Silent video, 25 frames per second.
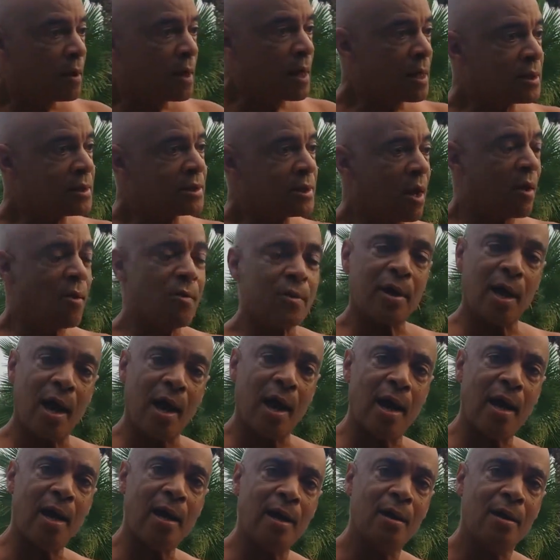it's
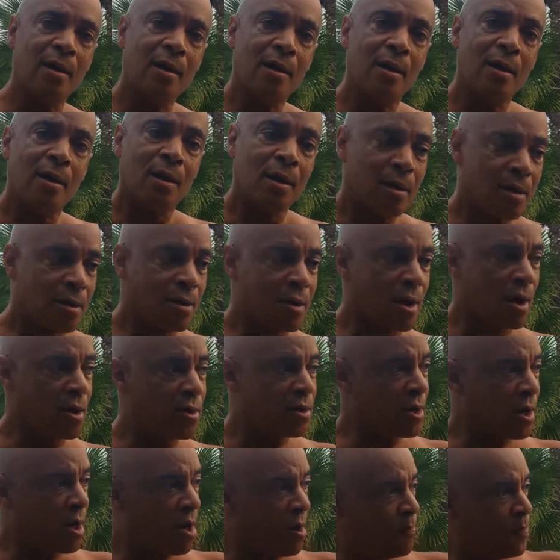okay. You know,
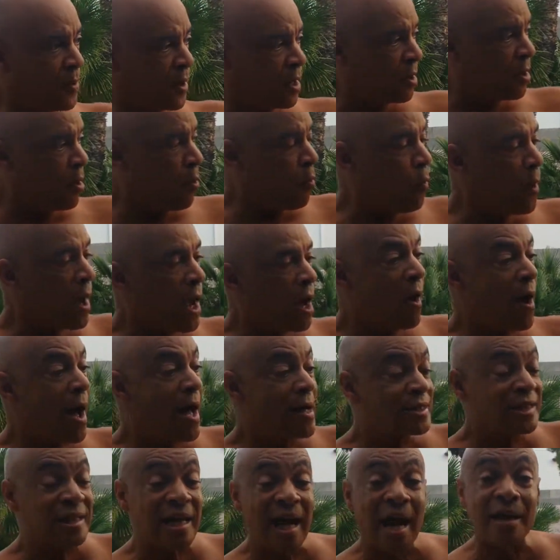you go build a well
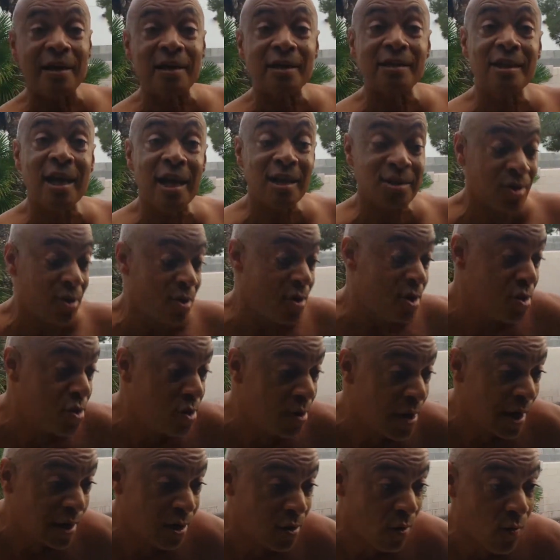outside in the desert and
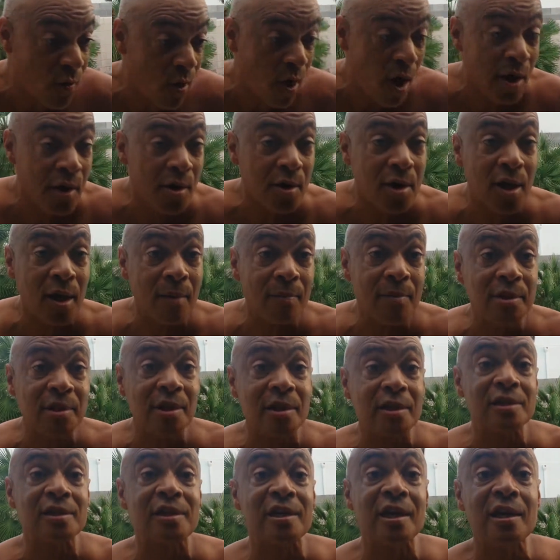you let the water come
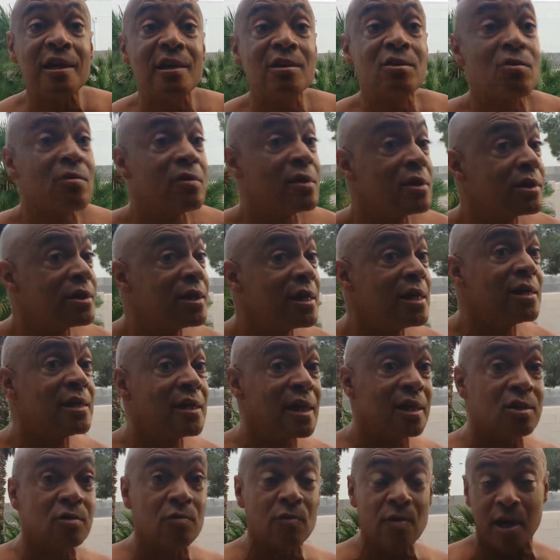into the city during siege.
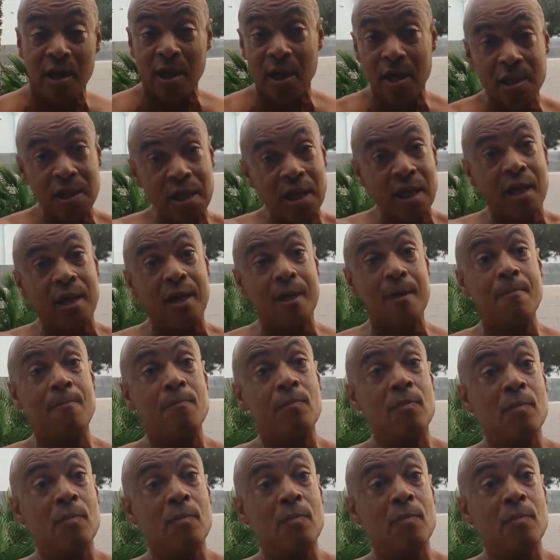That's where they did it.